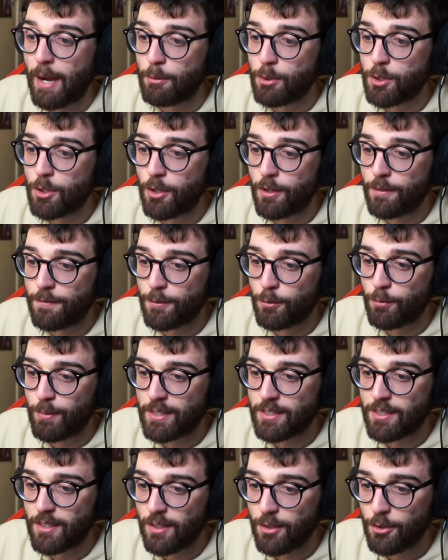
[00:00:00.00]
I would go for
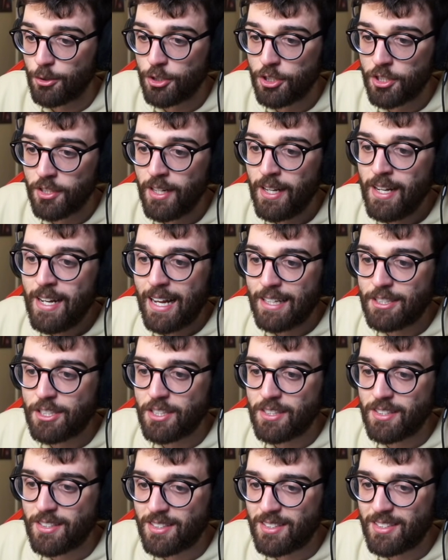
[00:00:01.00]
resolution. As
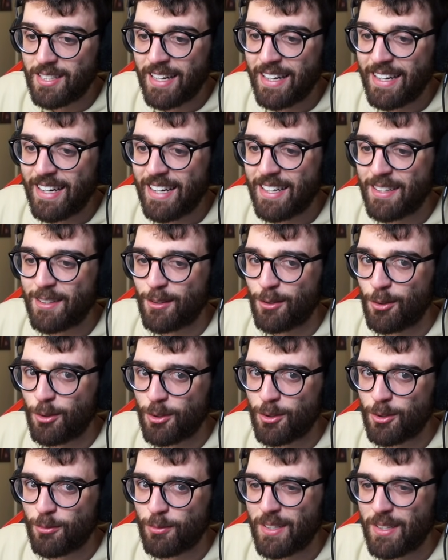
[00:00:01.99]
you can see, it
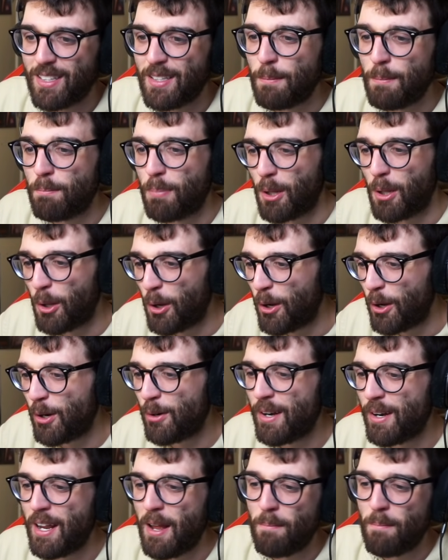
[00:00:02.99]
looks really
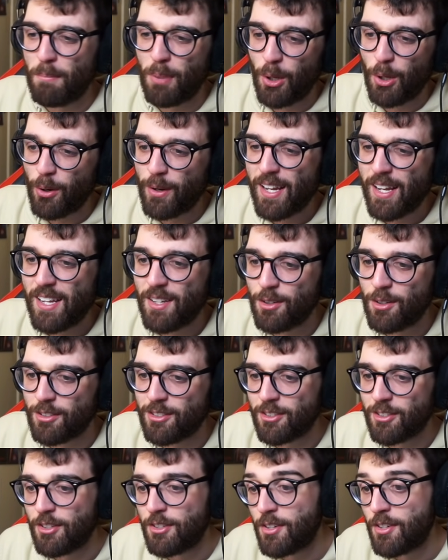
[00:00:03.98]
blurry and blocky and
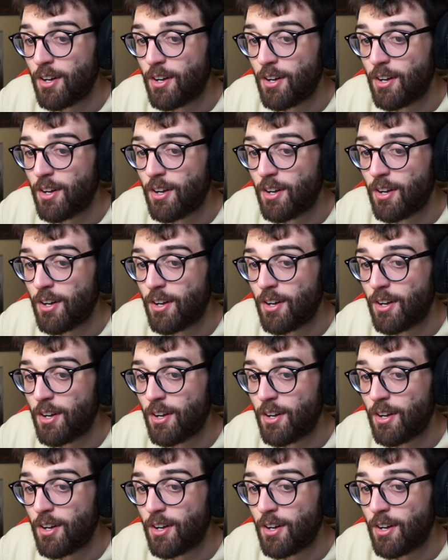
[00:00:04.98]
not so